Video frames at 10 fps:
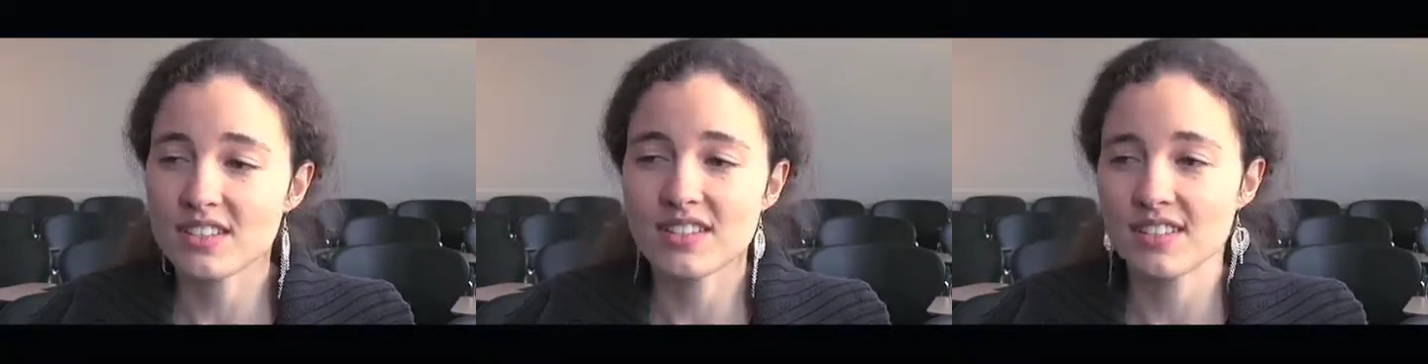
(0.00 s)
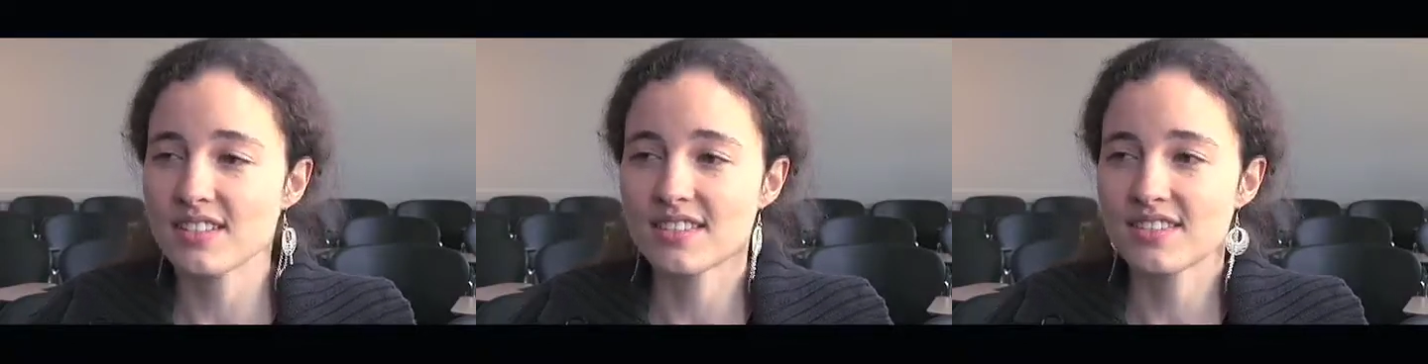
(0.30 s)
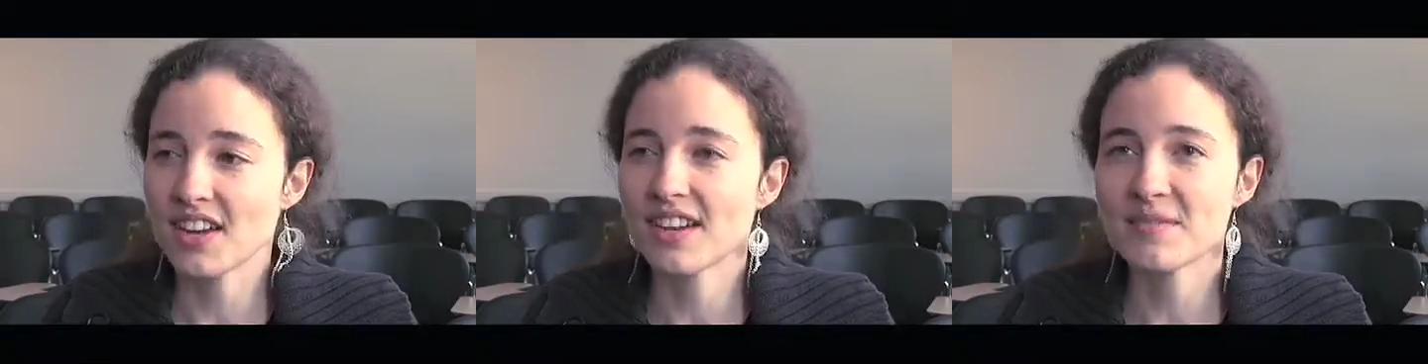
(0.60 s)
It's this
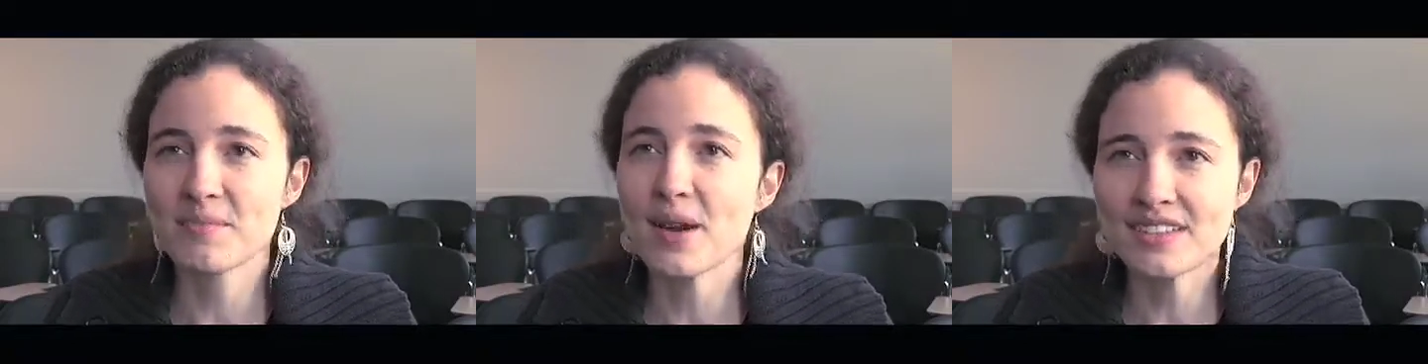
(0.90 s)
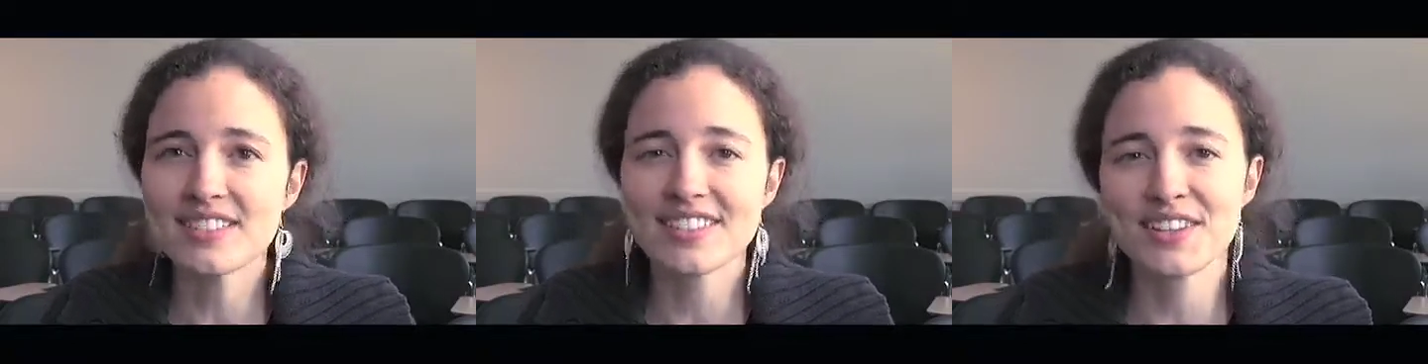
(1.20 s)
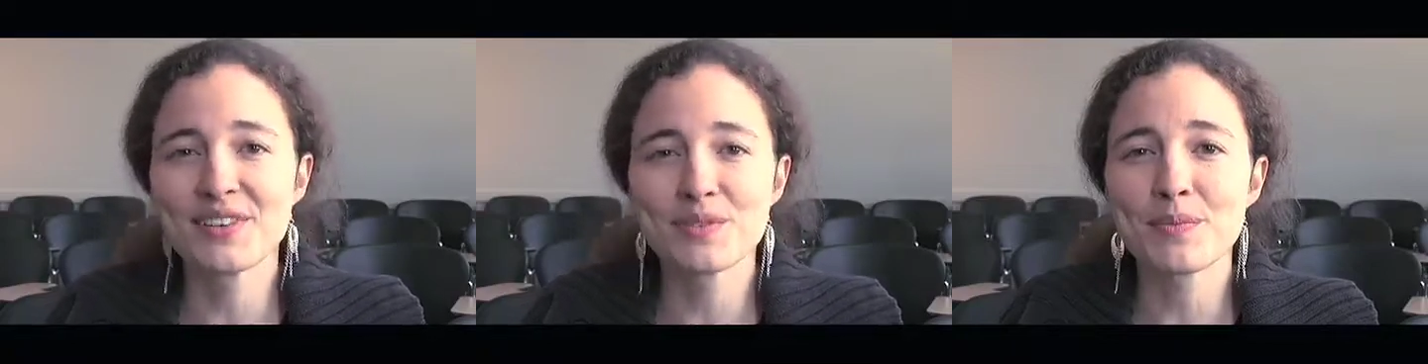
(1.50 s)
giant monster
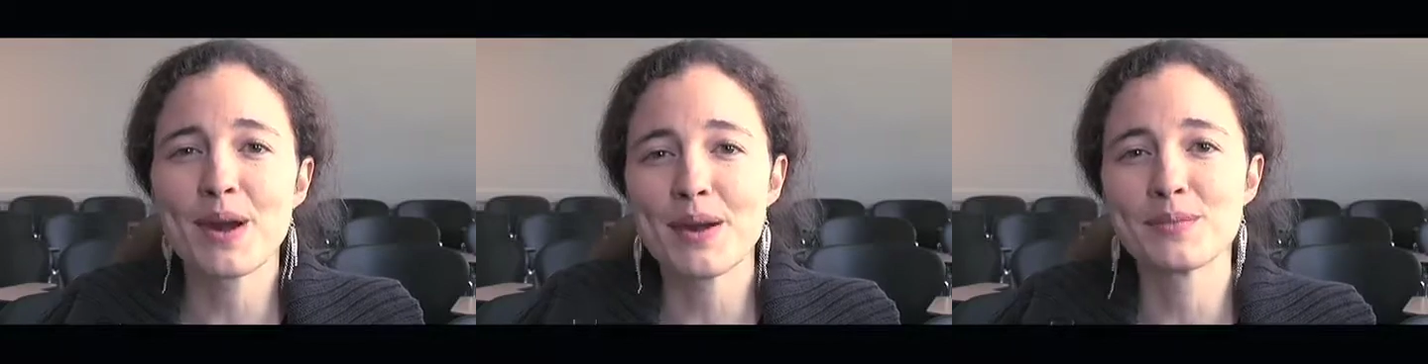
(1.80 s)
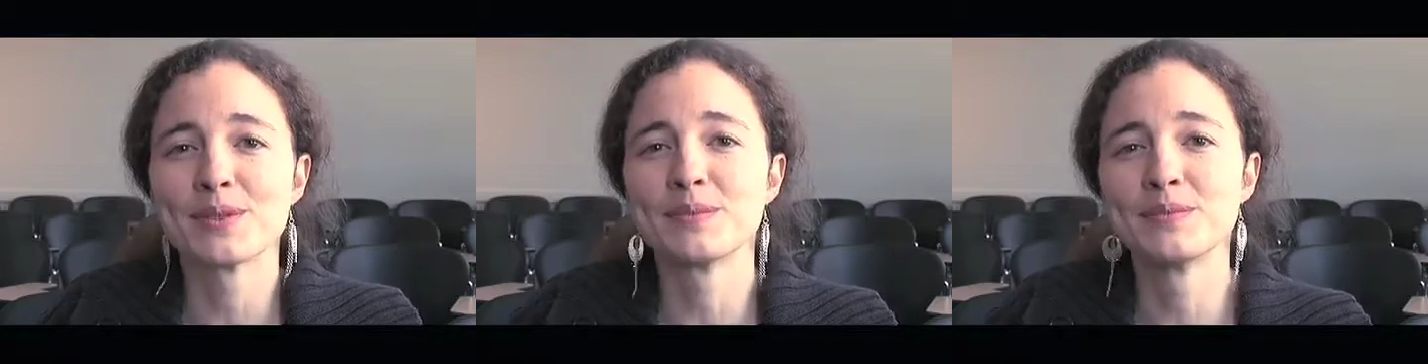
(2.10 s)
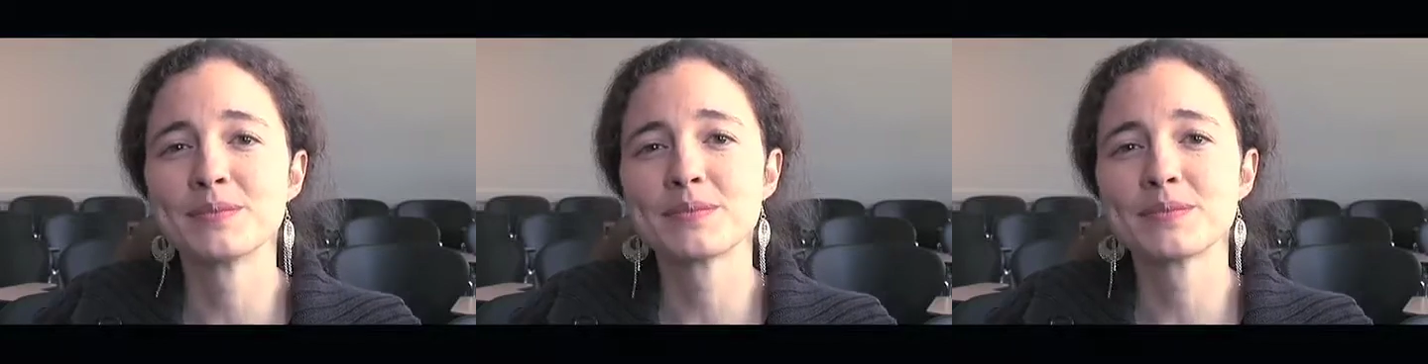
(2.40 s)
of a problem.